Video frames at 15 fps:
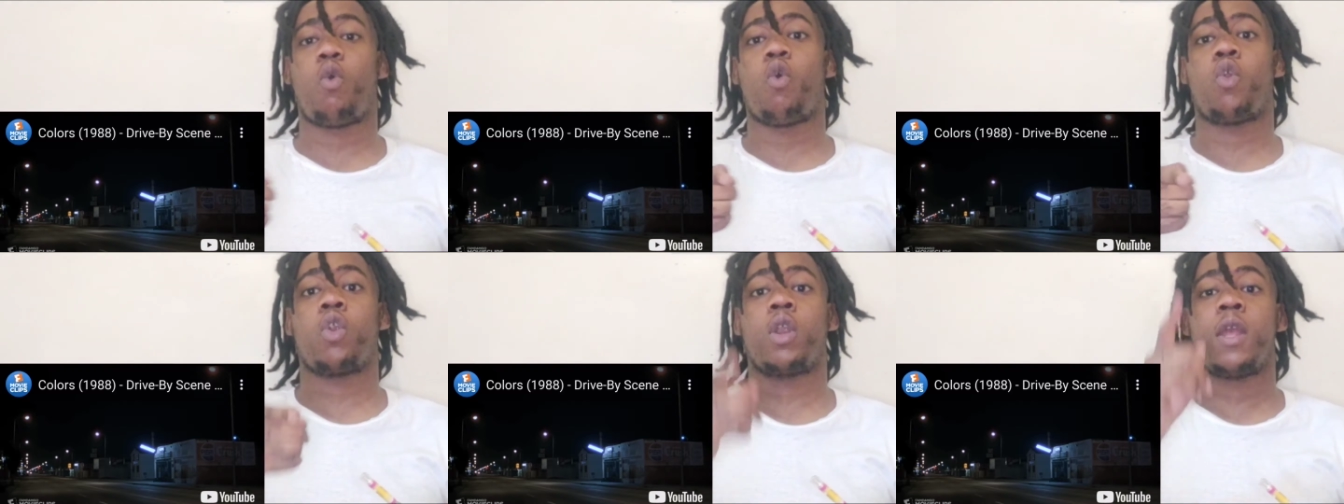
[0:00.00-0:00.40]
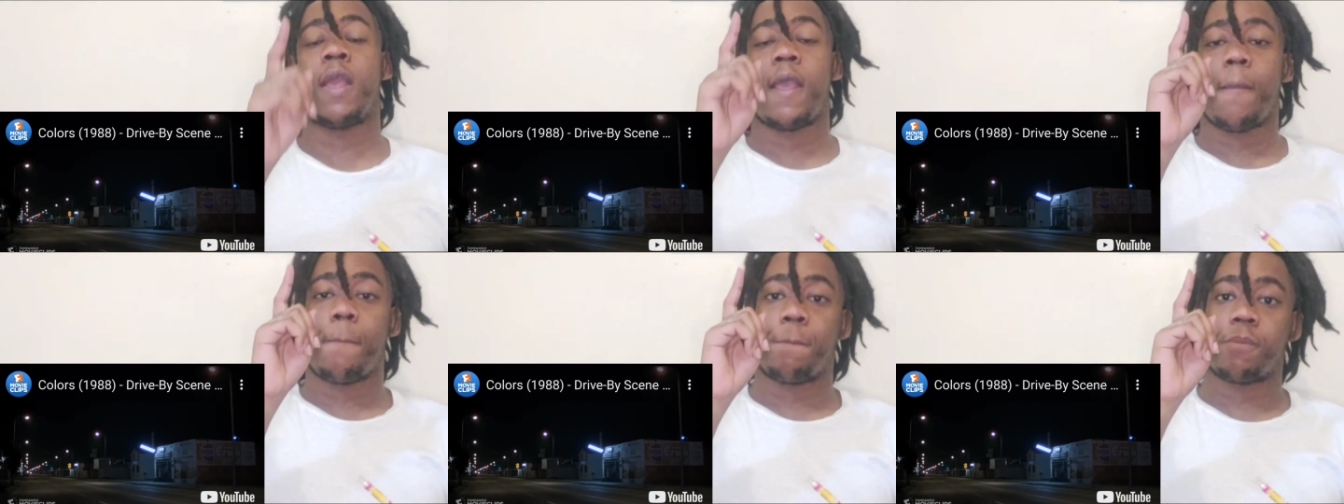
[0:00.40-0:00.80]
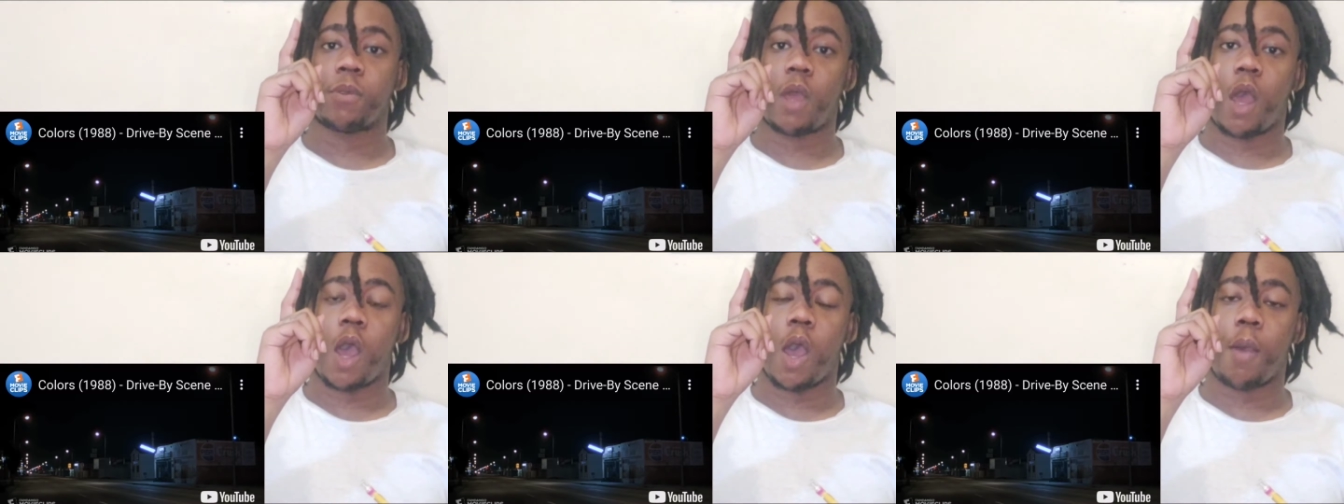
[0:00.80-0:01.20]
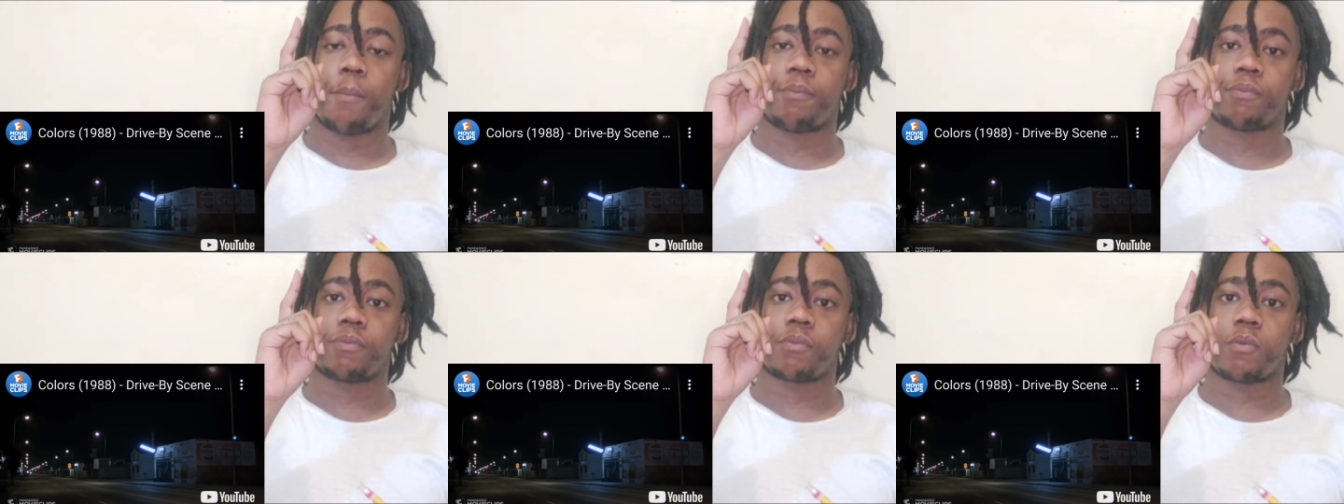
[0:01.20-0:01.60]
Or
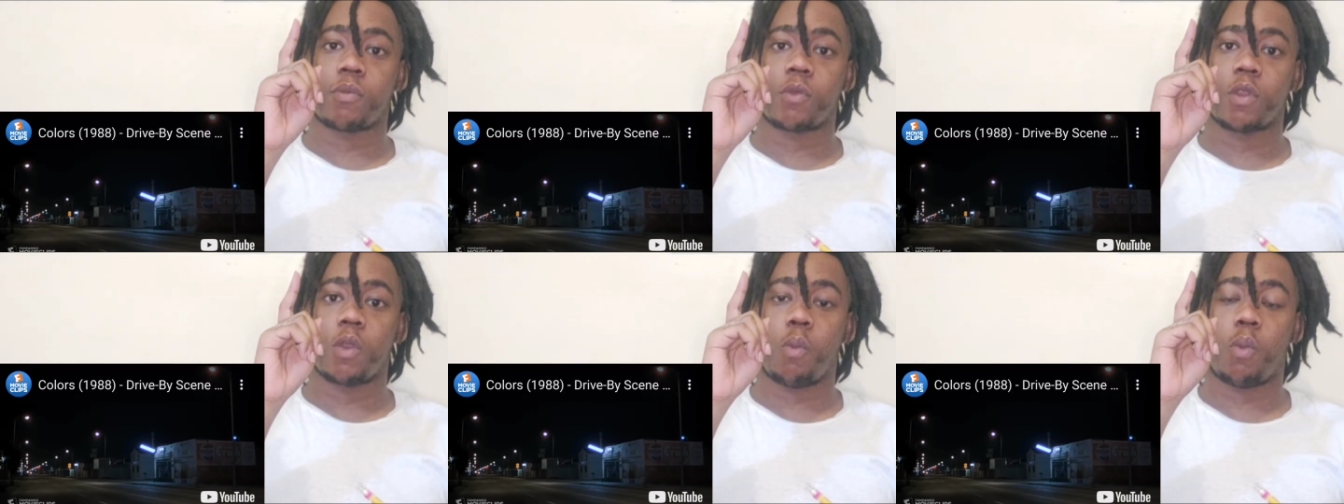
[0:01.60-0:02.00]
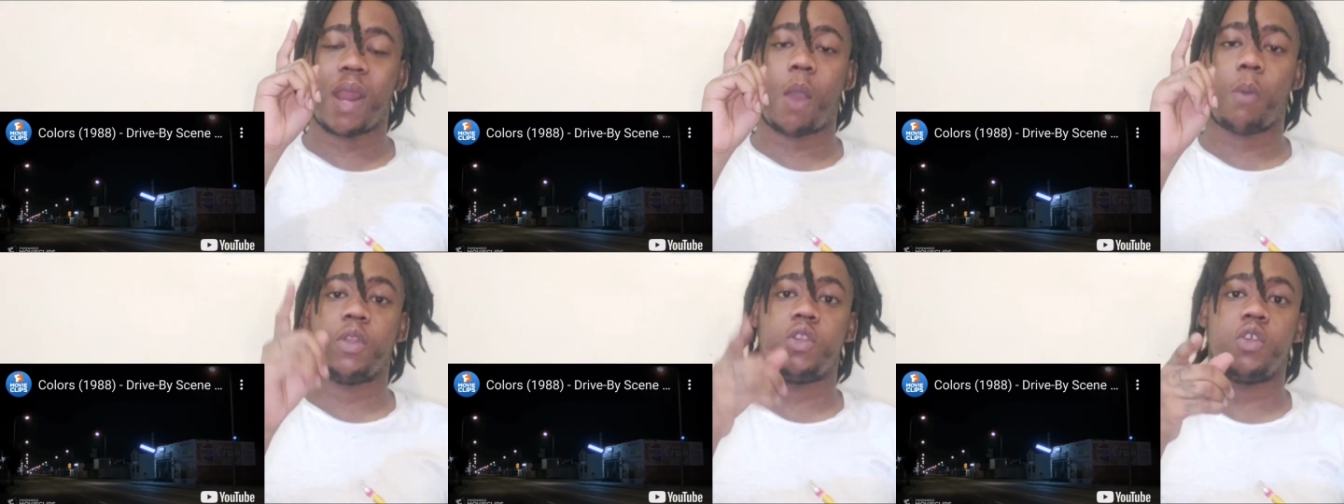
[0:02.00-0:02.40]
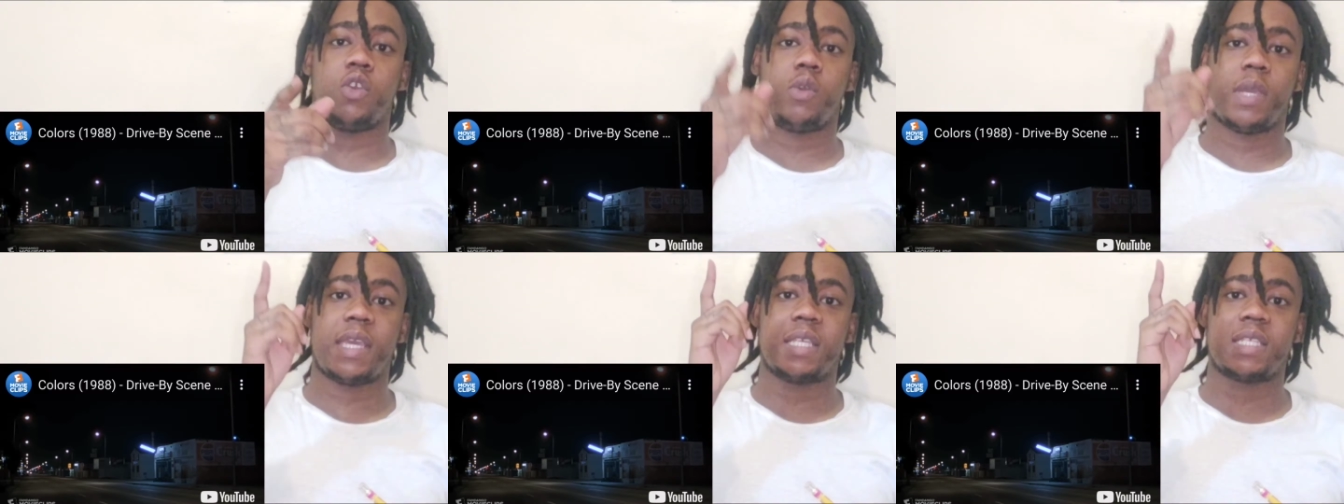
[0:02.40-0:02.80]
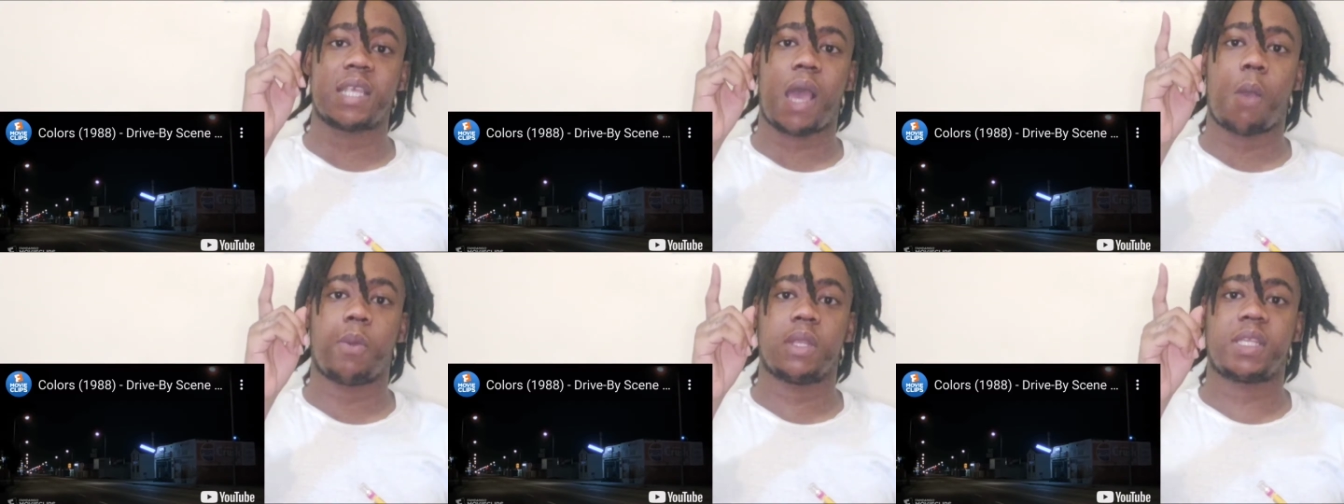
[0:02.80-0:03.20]
um, what I would do is
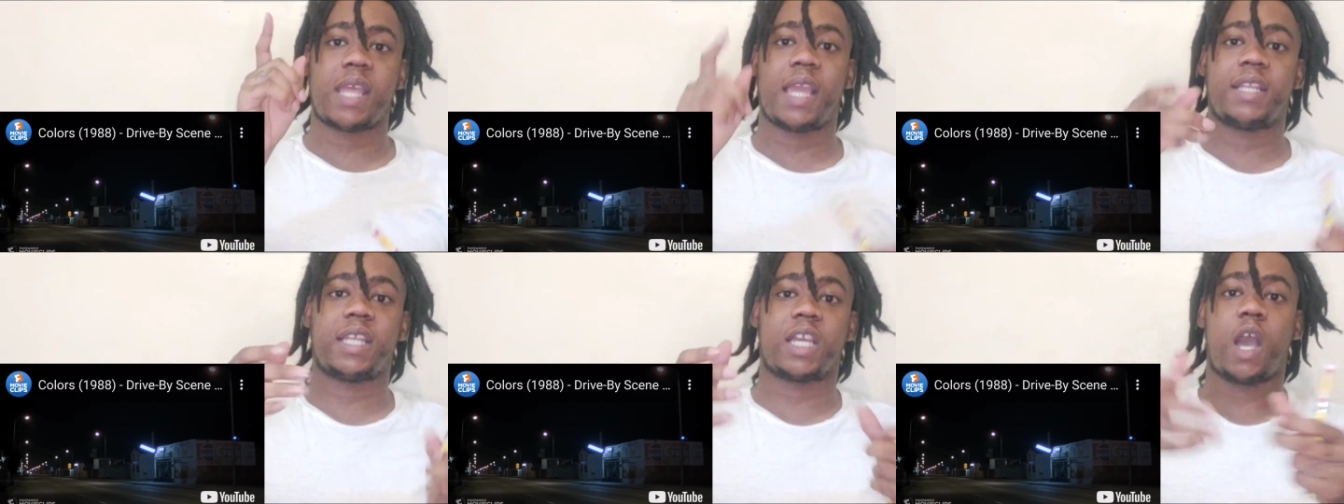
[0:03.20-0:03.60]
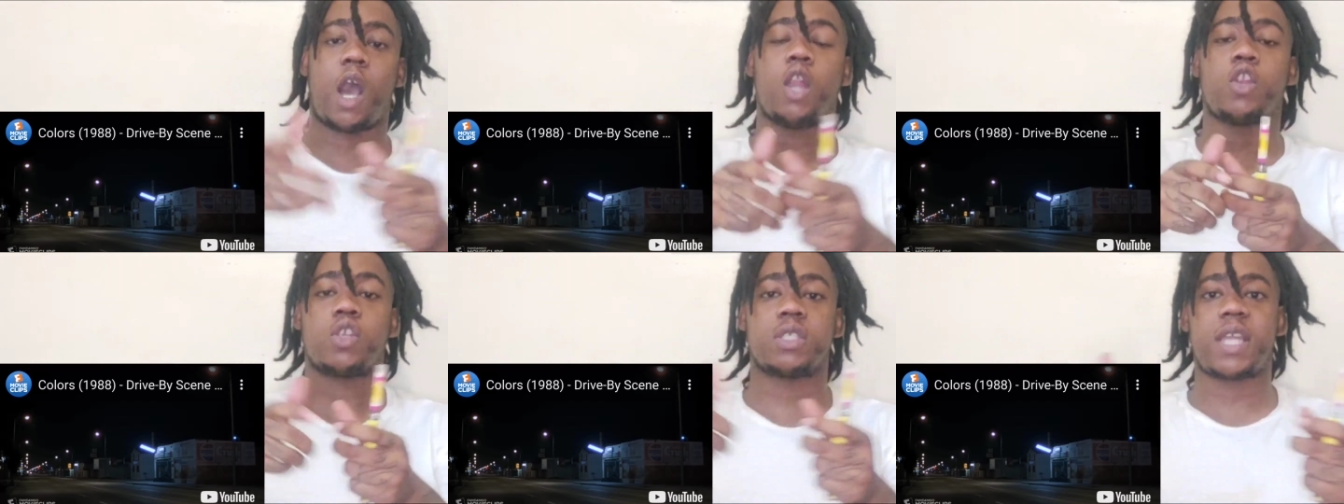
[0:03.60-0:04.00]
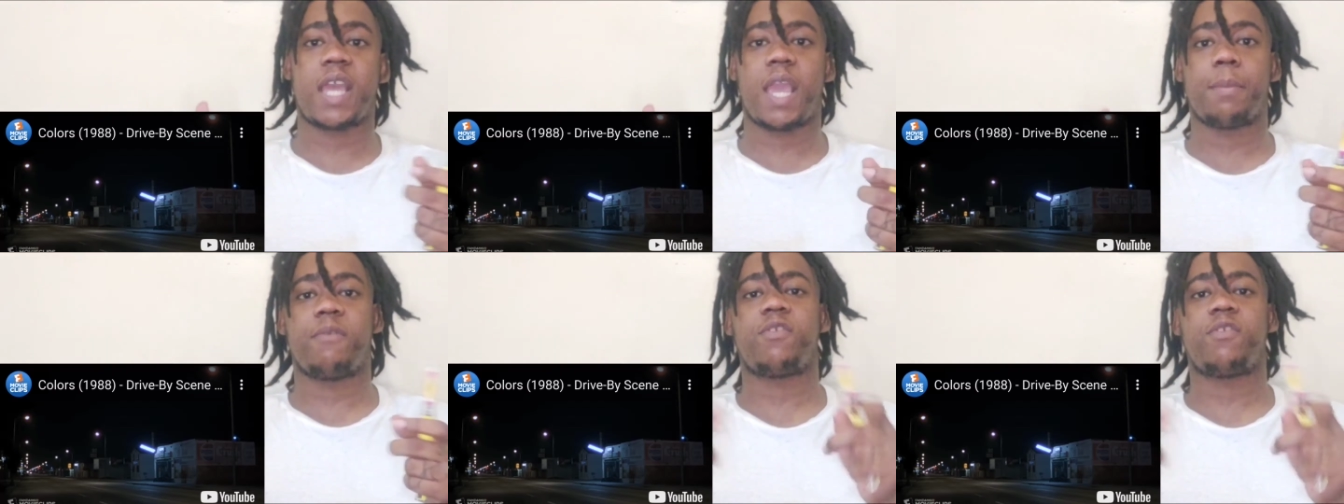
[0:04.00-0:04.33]
I would take the colors tape.